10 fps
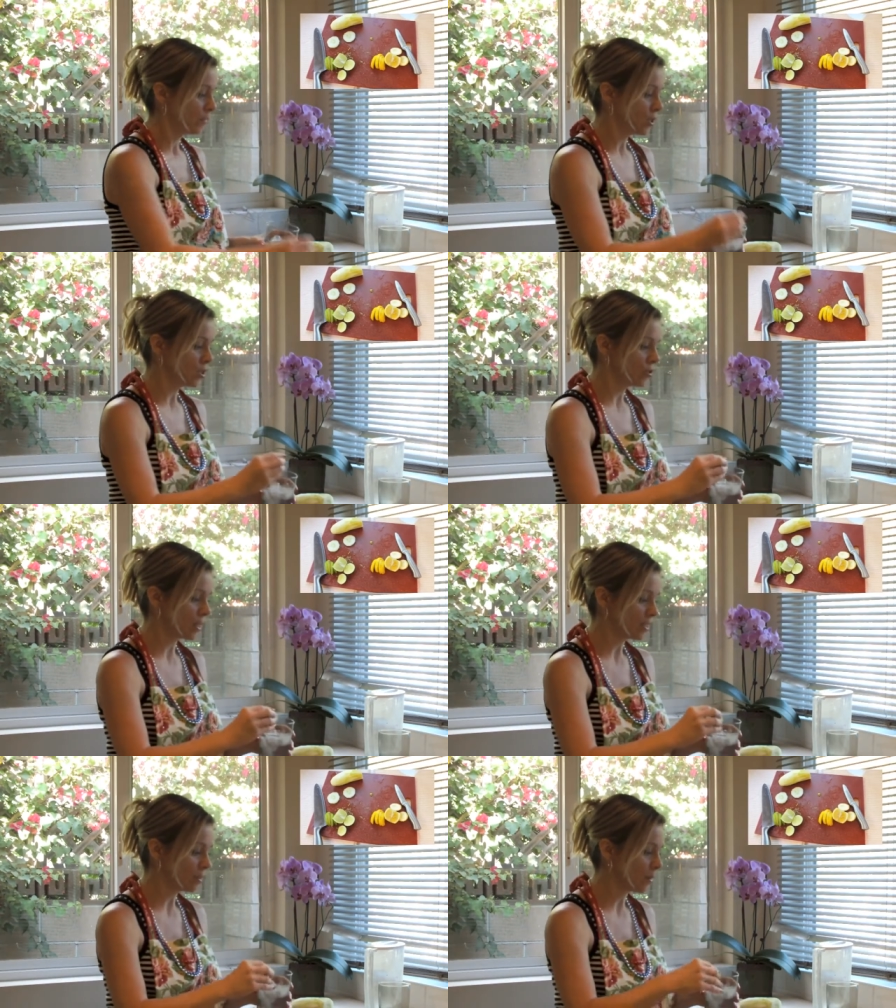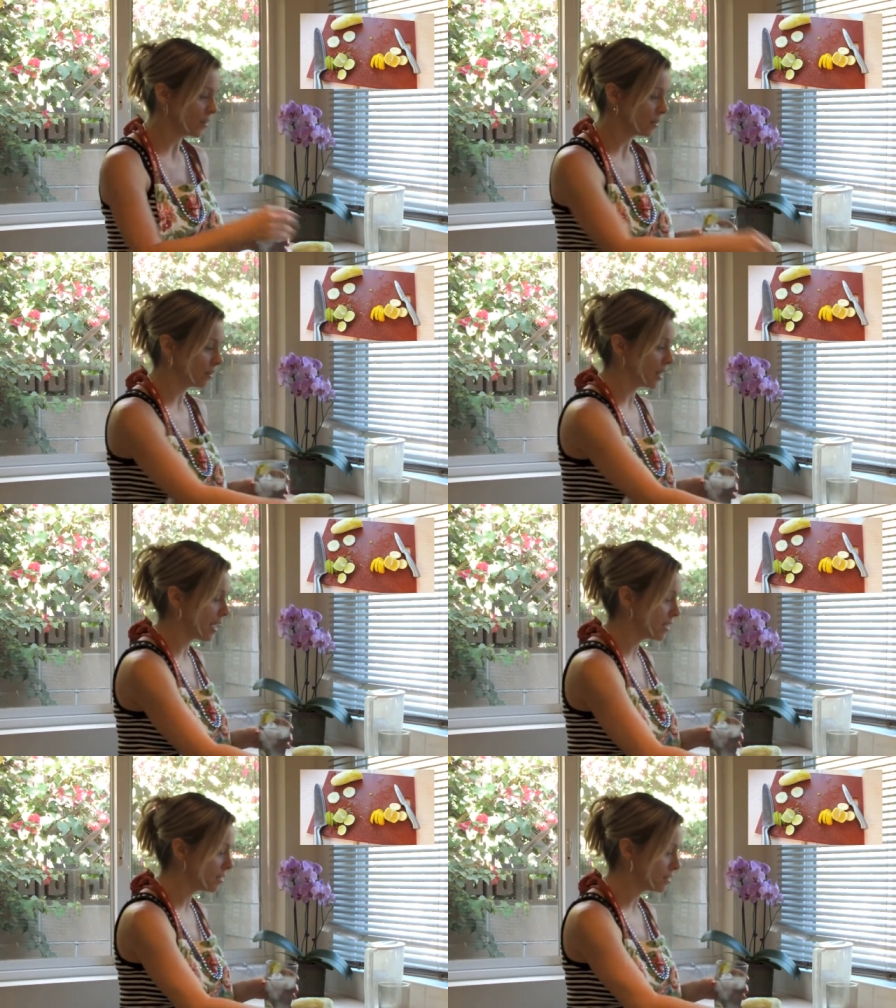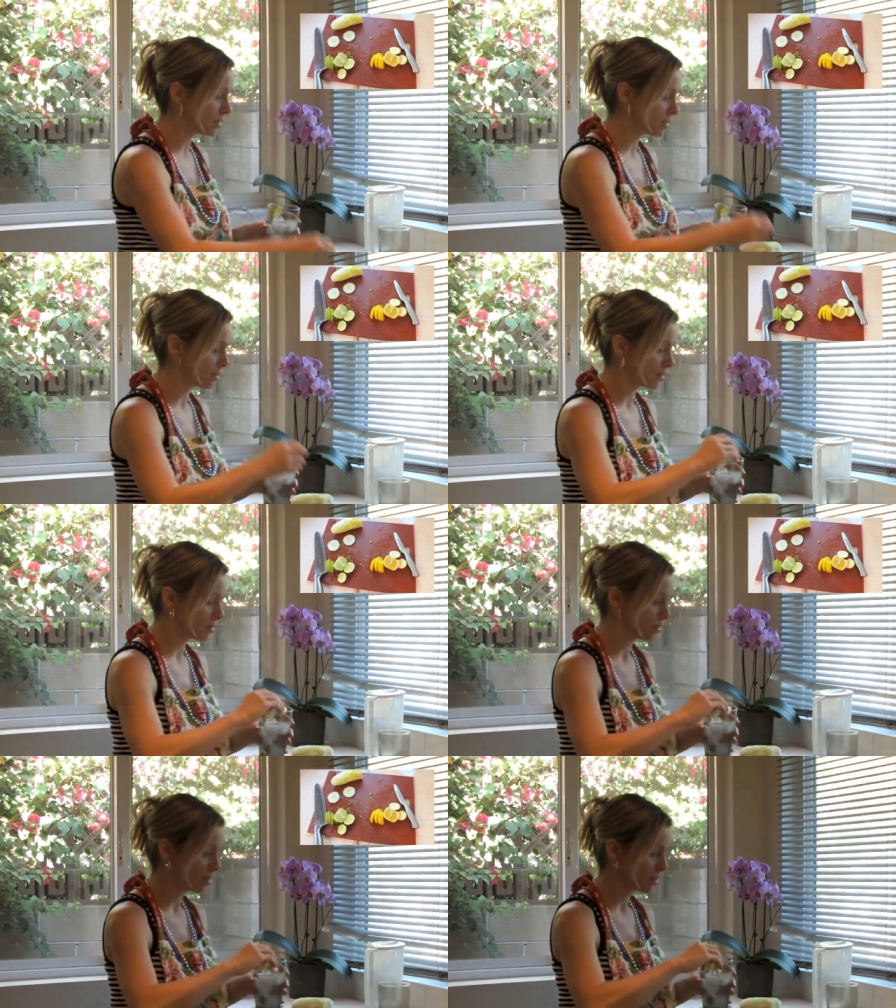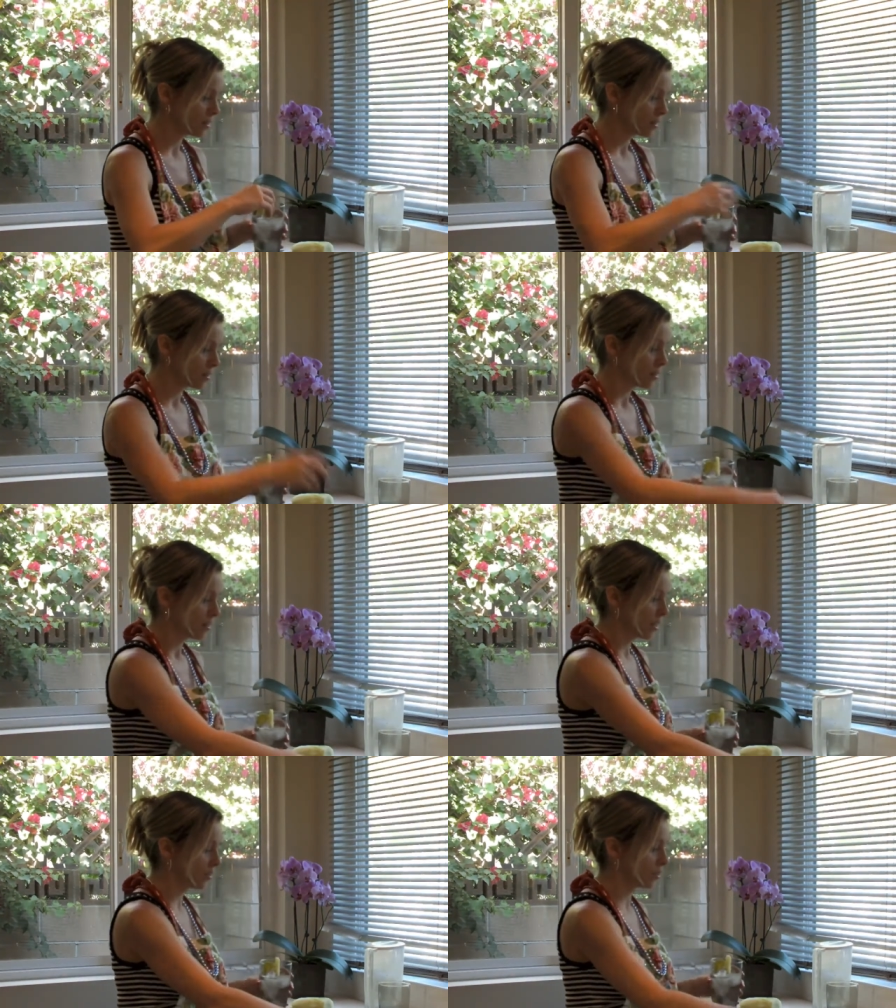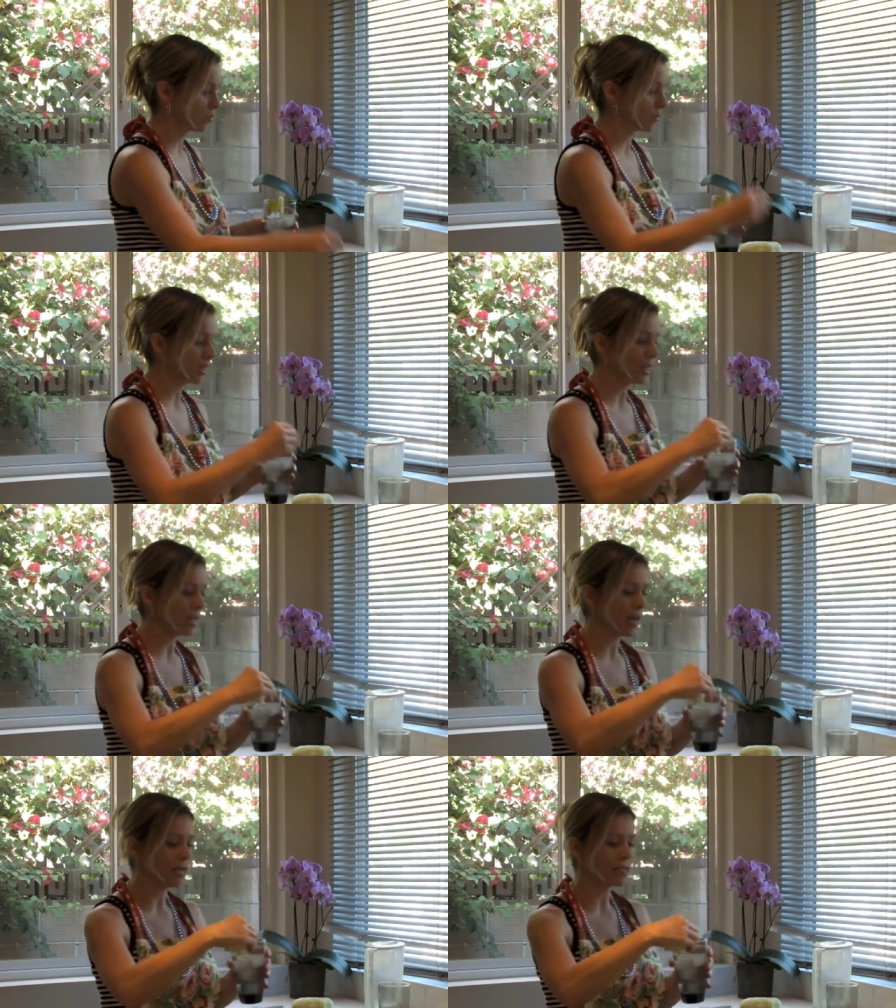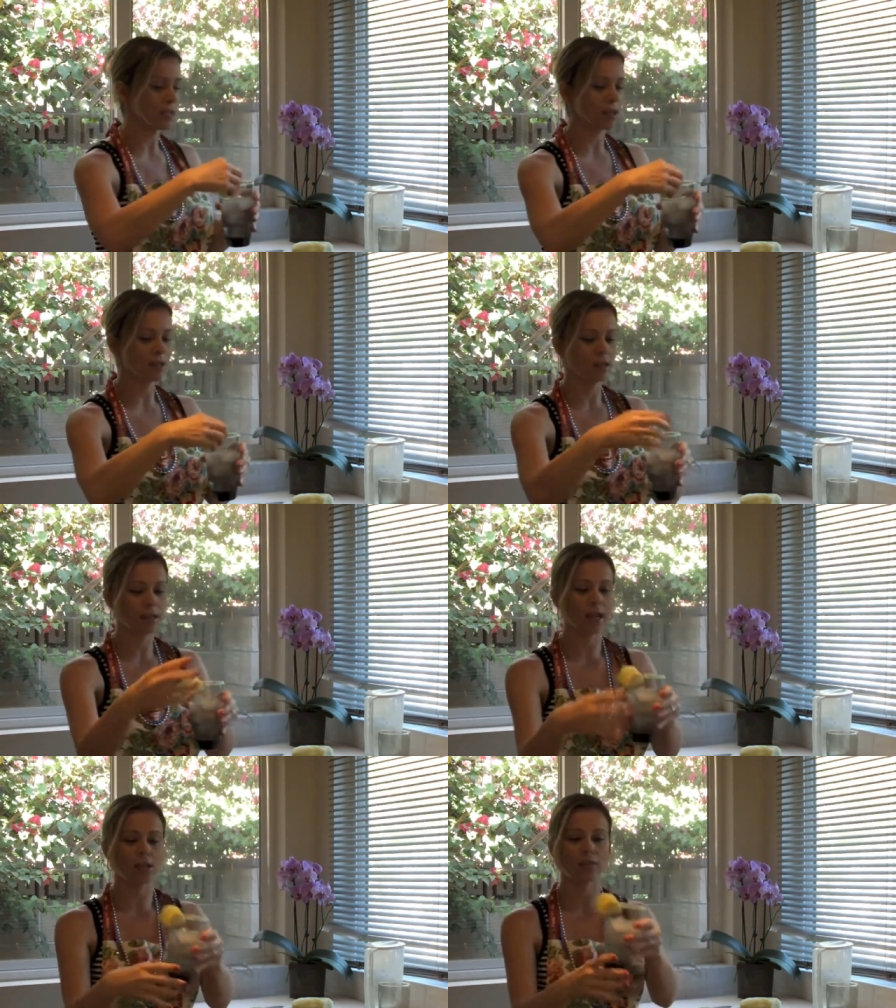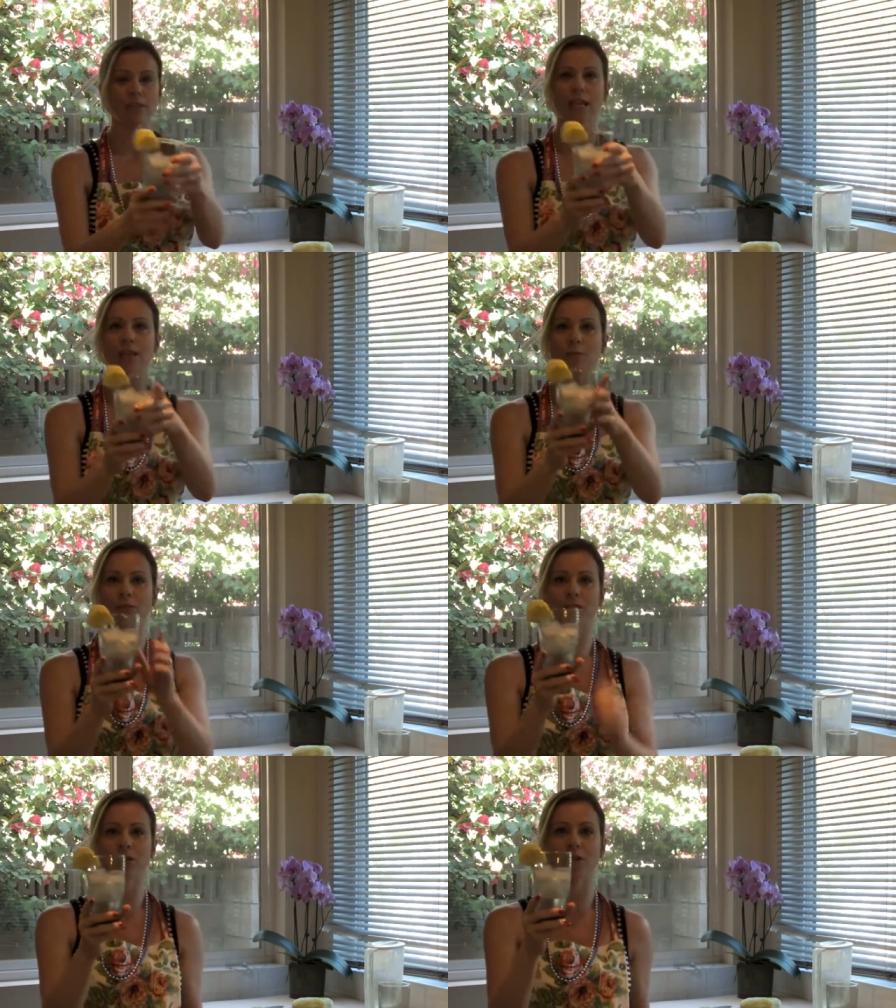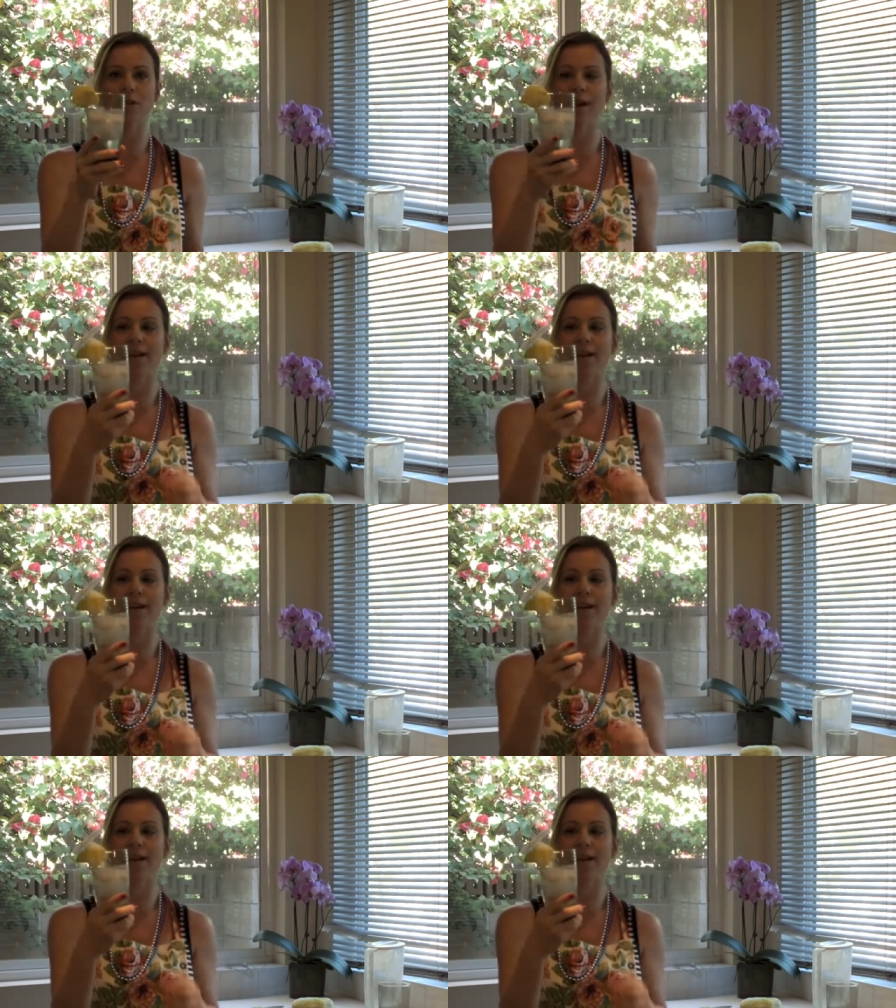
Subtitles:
You can dress them on the glass. It looks really nice on the edge of a table too,